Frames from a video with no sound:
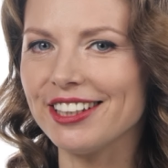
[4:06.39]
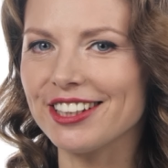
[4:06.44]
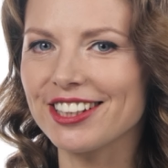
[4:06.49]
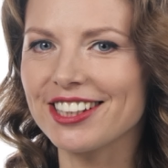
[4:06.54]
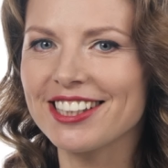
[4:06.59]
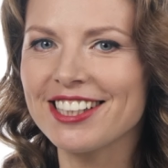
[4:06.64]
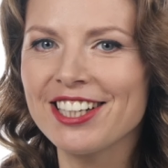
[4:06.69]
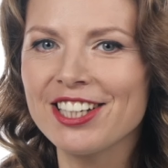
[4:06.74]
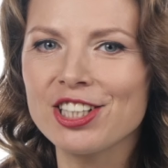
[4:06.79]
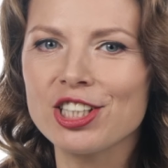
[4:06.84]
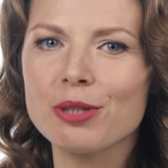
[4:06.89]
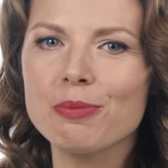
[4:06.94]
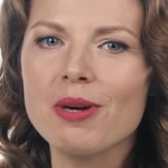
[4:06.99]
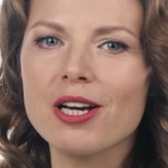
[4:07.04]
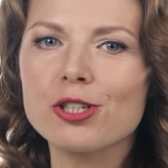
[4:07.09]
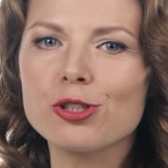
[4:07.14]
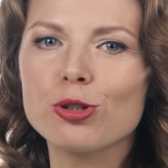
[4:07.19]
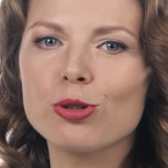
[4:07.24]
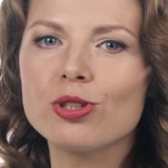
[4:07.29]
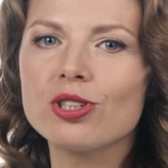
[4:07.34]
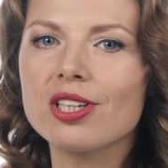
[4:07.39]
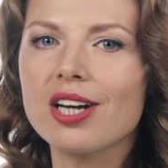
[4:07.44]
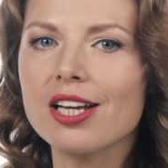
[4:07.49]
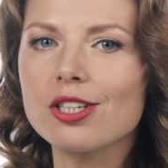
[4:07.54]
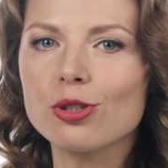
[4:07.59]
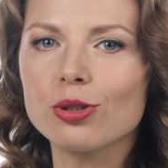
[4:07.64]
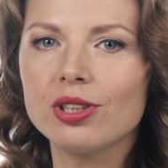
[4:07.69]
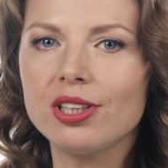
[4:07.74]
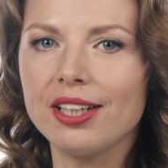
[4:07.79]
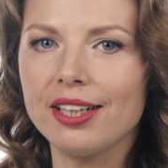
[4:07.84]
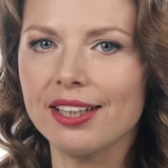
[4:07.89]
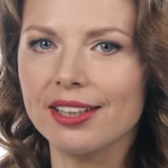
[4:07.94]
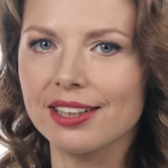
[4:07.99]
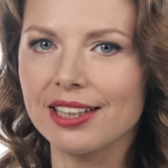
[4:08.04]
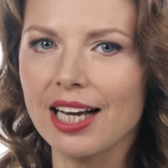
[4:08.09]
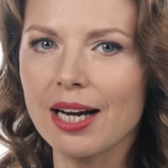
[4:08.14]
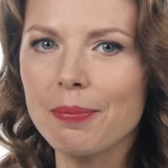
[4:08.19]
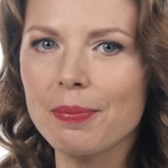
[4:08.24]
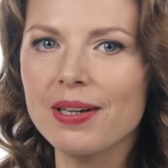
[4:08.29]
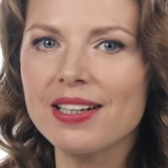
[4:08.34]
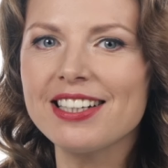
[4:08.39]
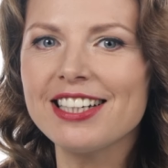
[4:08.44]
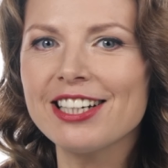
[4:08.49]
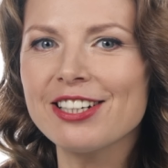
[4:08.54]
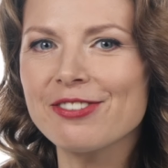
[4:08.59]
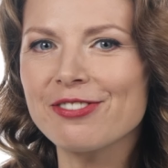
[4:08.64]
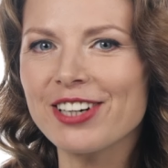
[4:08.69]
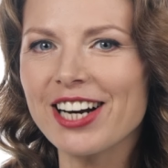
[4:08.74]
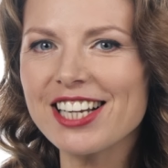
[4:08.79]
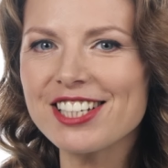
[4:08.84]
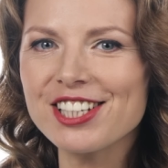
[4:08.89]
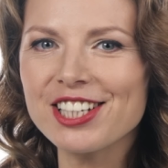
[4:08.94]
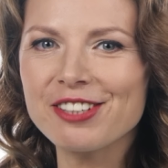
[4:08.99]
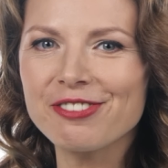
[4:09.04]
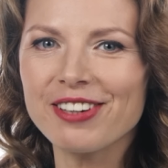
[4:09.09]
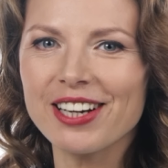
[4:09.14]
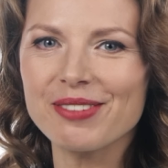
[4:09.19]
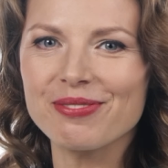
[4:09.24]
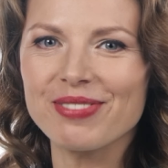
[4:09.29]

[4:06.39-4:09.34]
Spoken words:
This brawl has 3 stages, each with a different